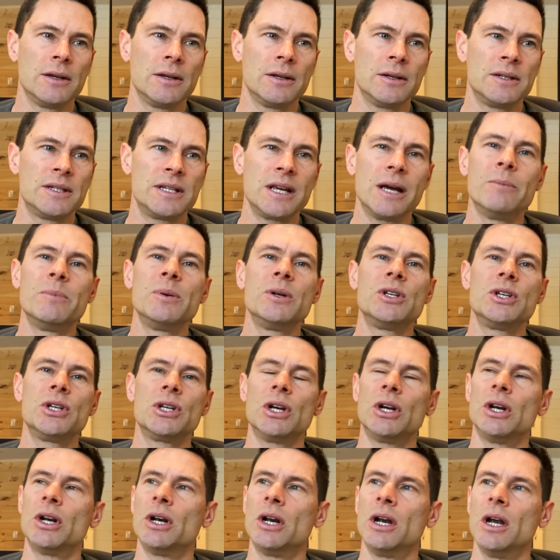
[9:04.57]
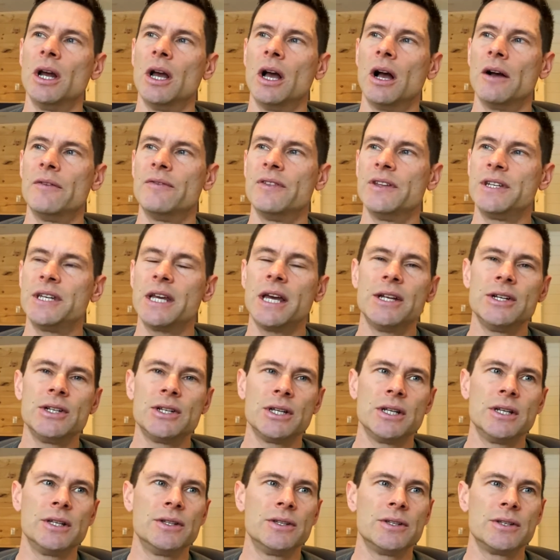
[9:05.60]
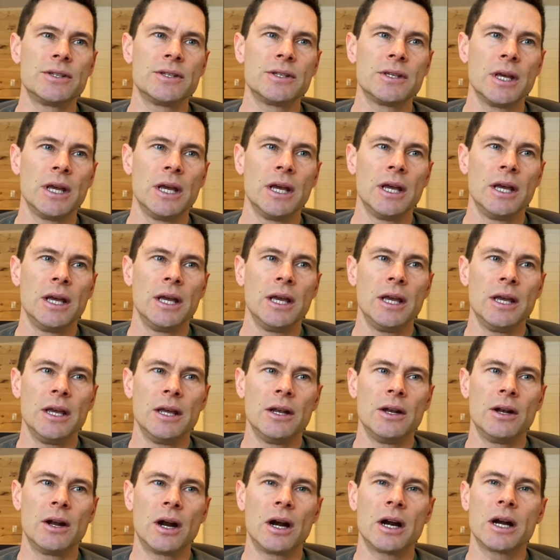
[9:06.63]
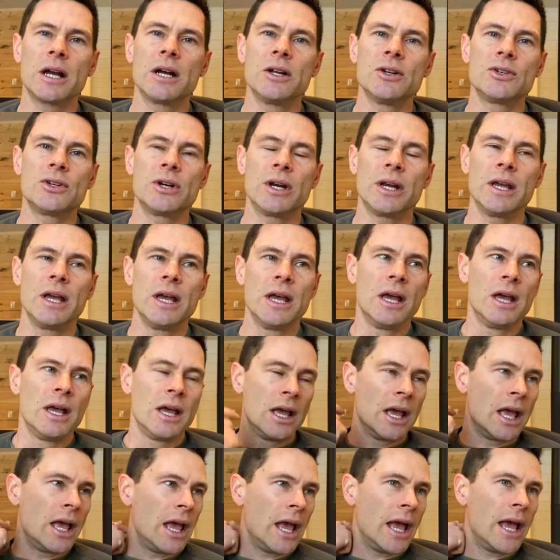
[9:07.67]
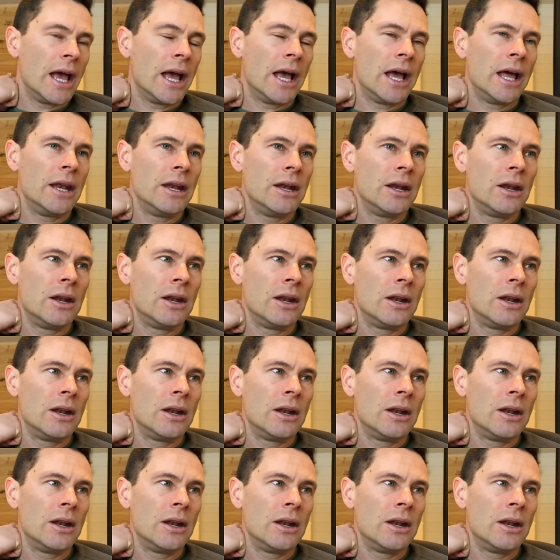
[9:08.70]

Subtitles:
temperature of the tensions in our country and